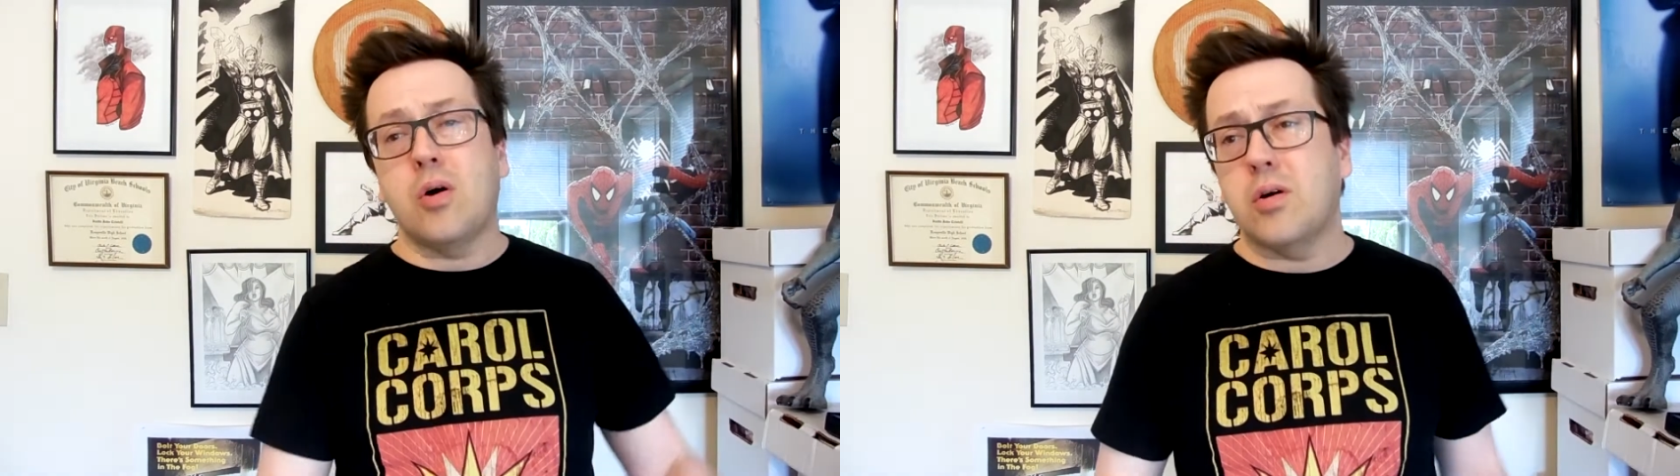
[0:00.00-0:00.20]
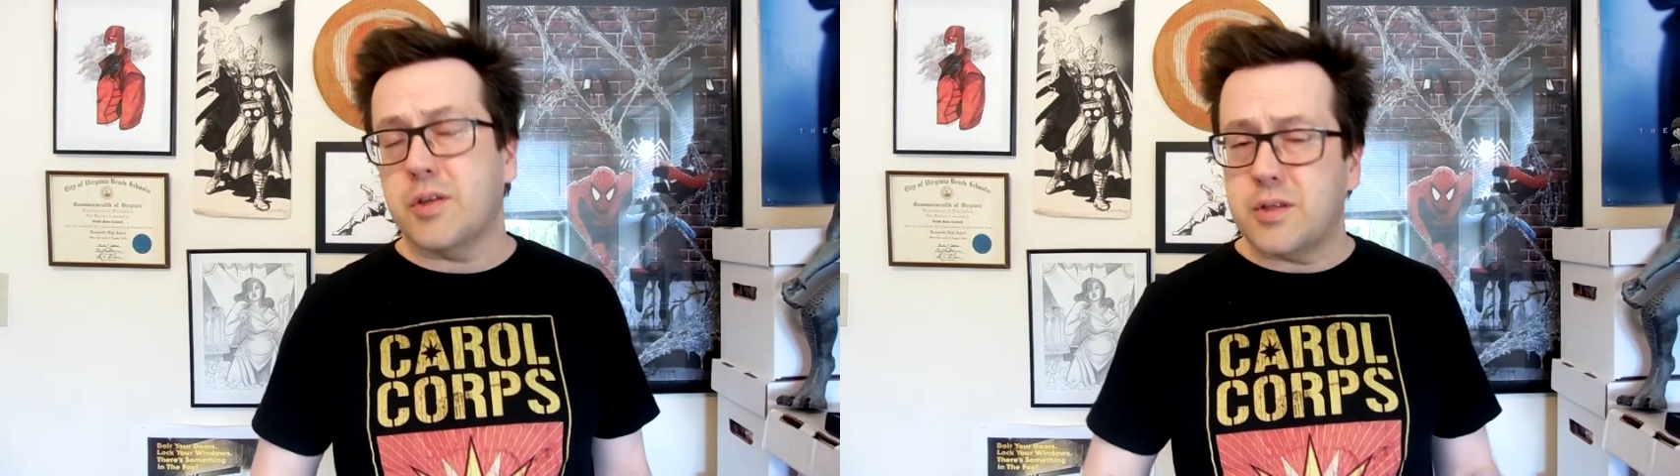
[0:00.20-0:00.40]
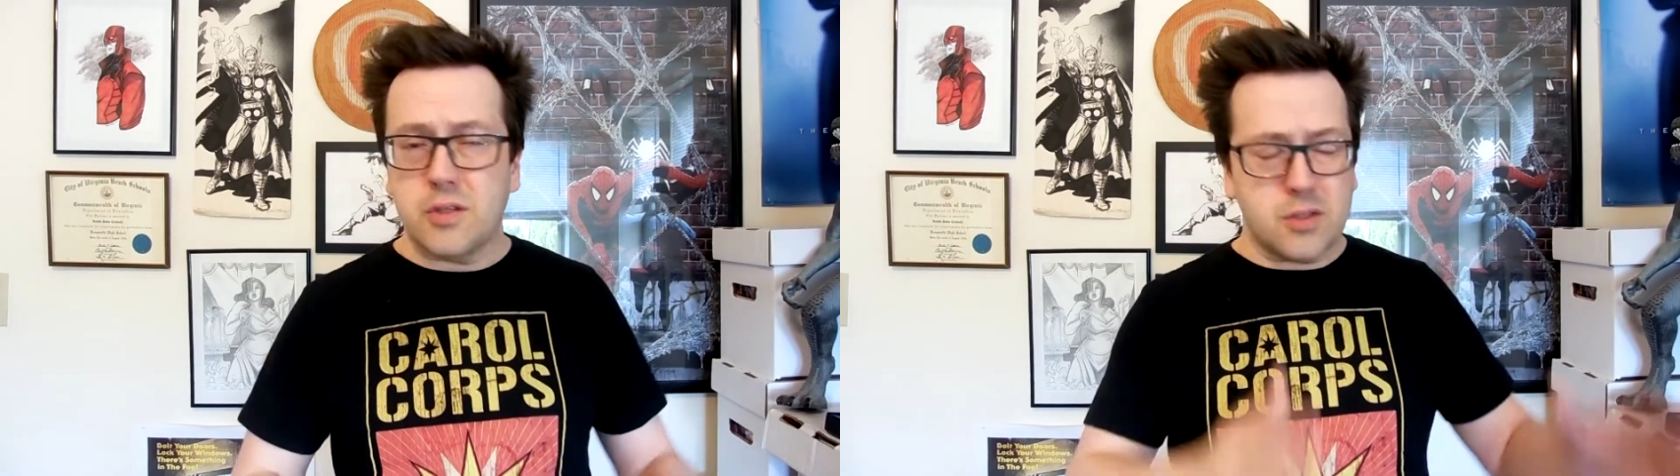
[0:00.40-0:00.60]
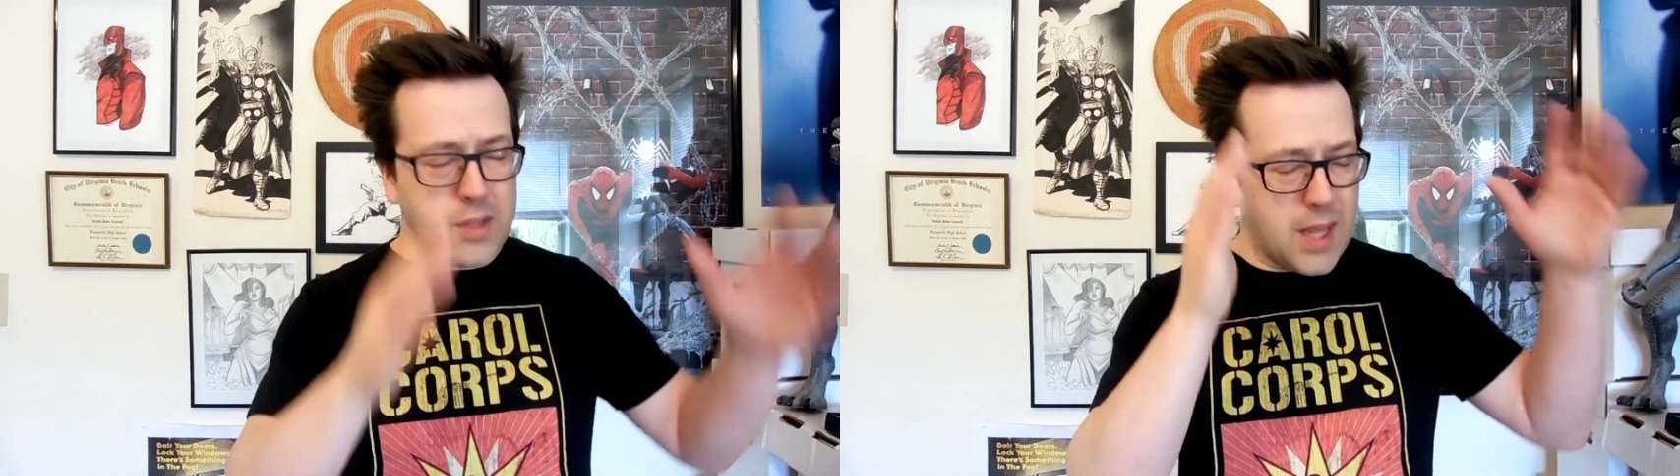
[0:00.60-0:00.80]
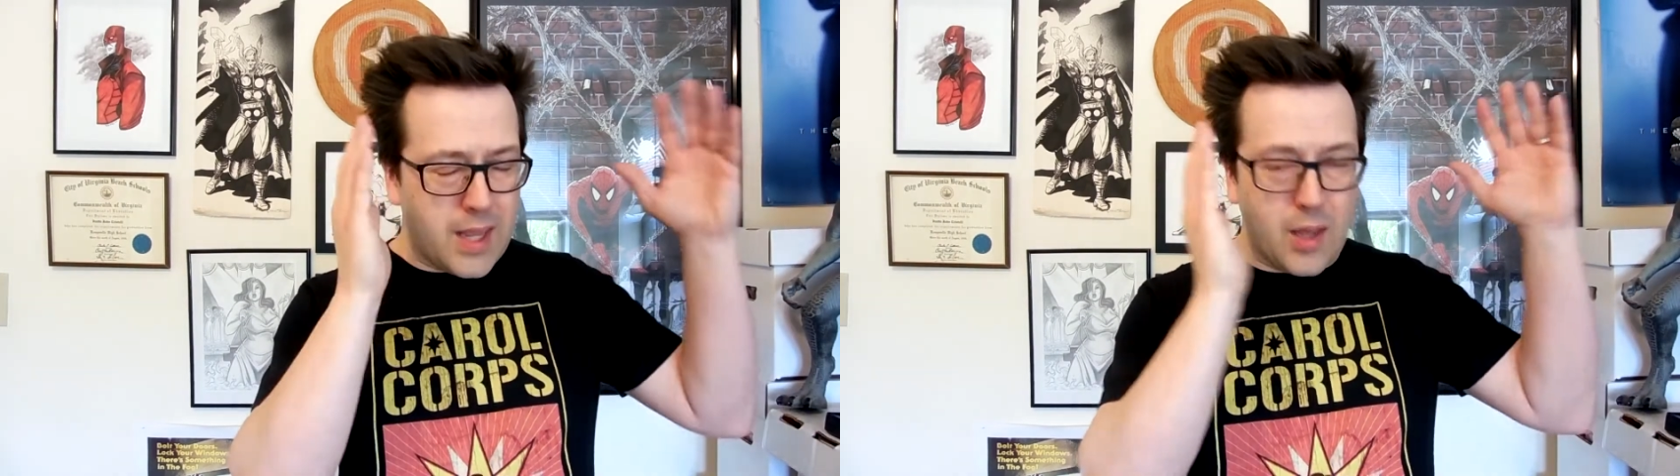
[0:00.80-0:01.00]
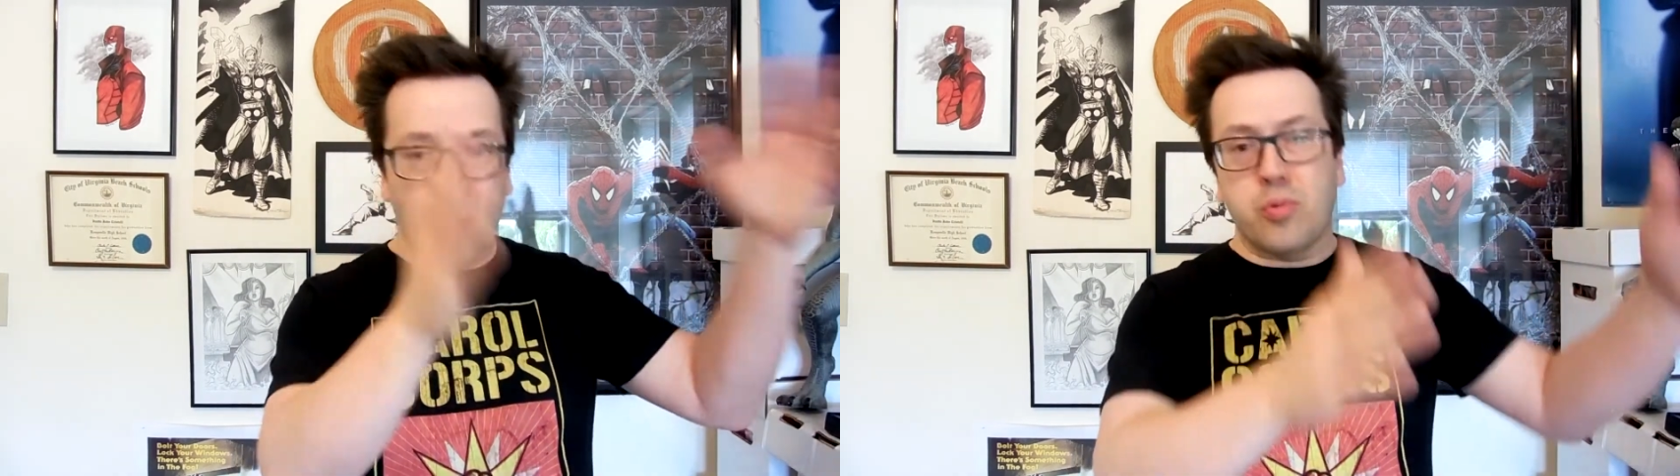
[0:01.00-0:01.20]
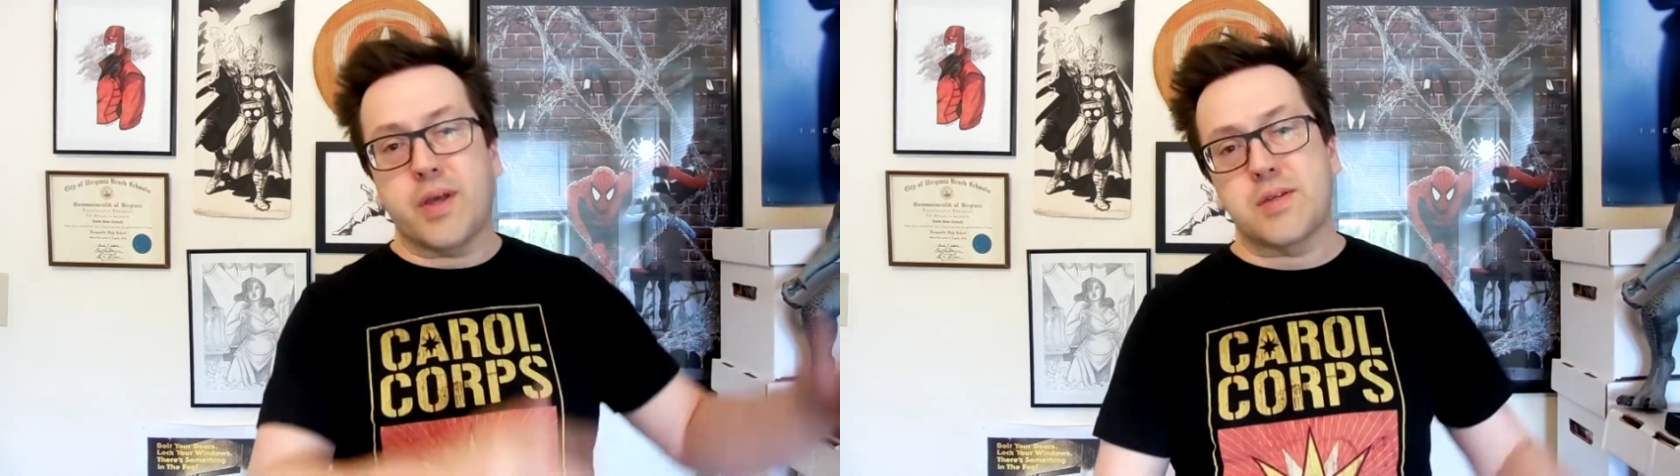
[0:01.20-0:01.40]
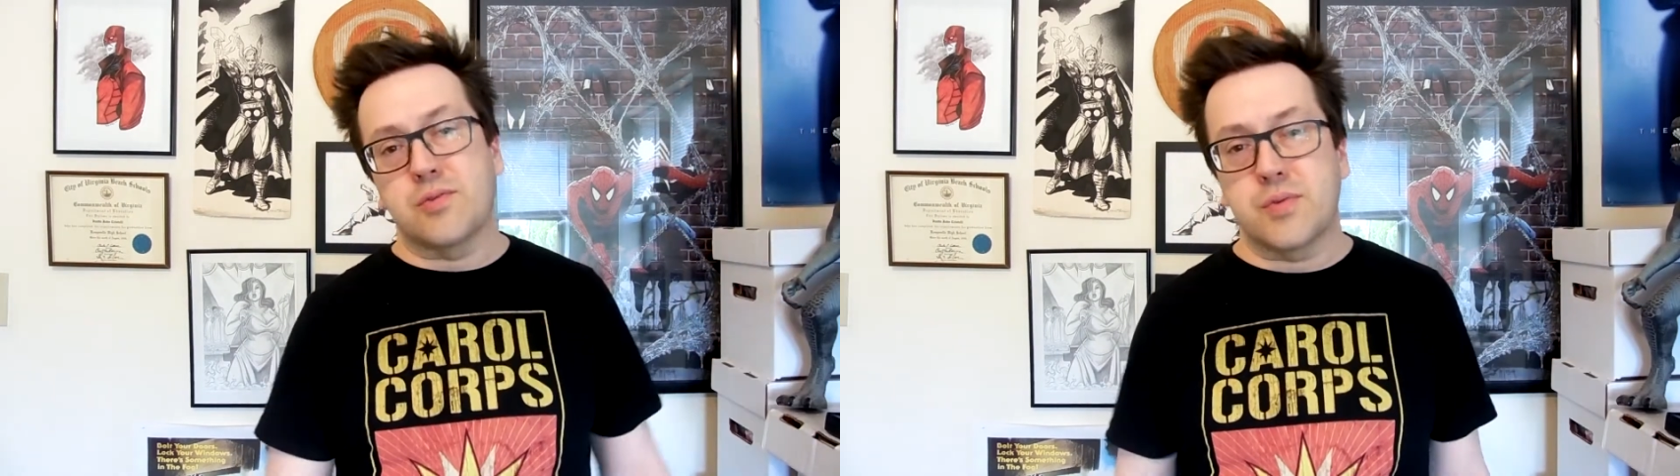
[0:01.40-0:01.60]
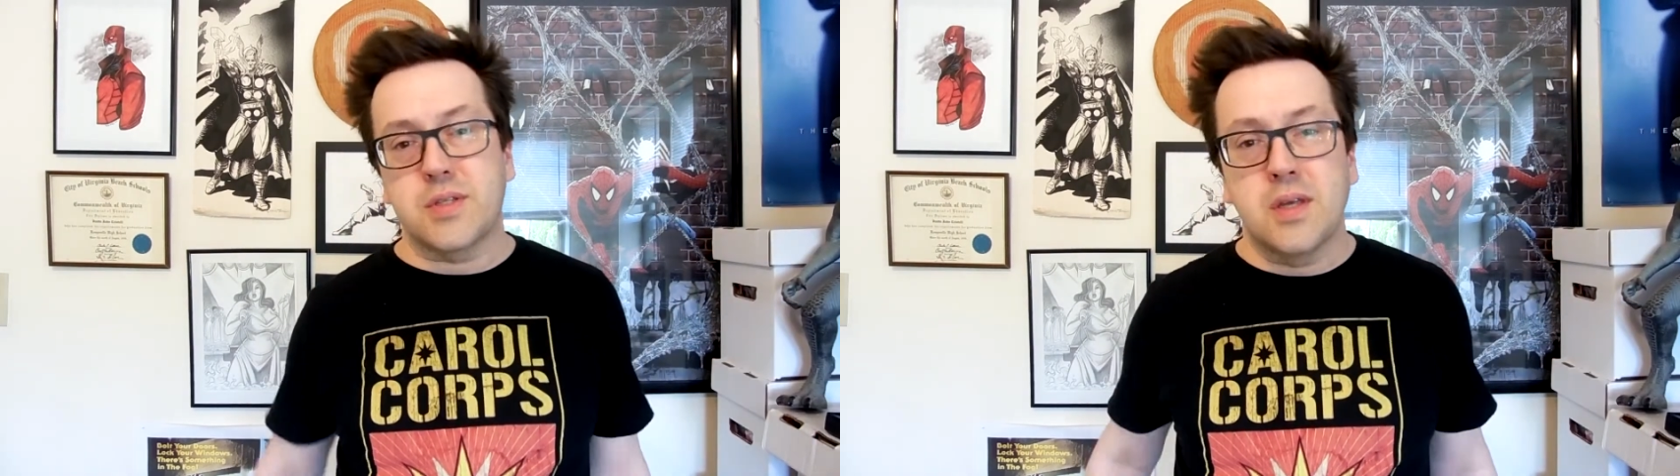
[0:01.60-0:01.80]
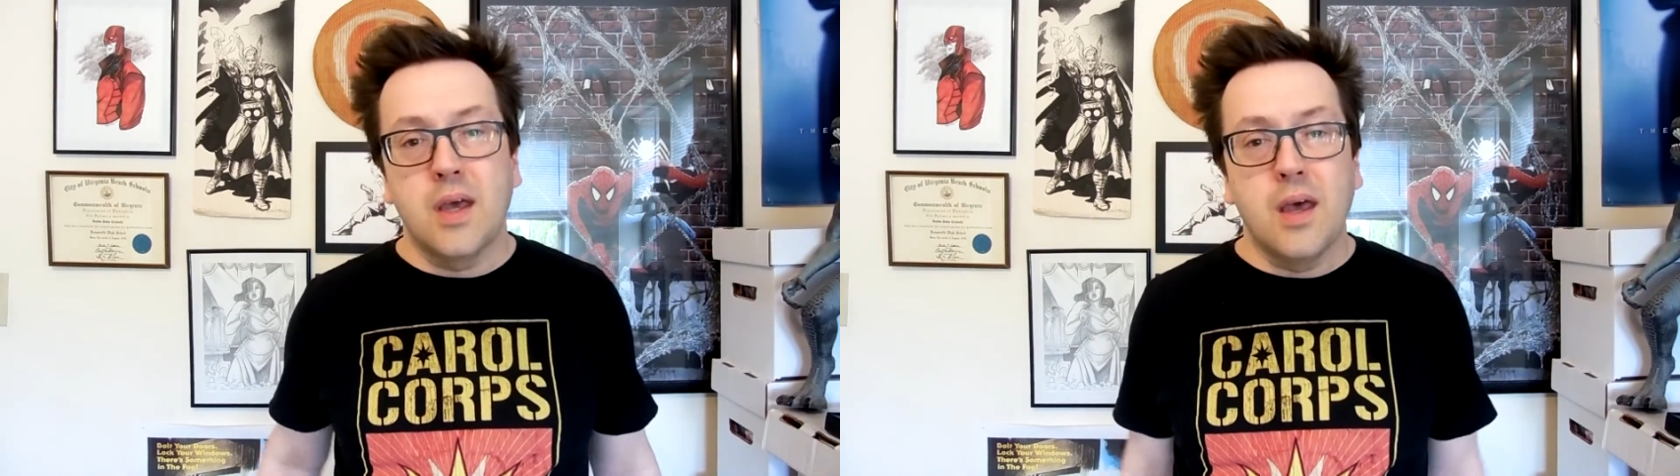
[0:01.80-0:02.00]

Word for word: all hell breaks loose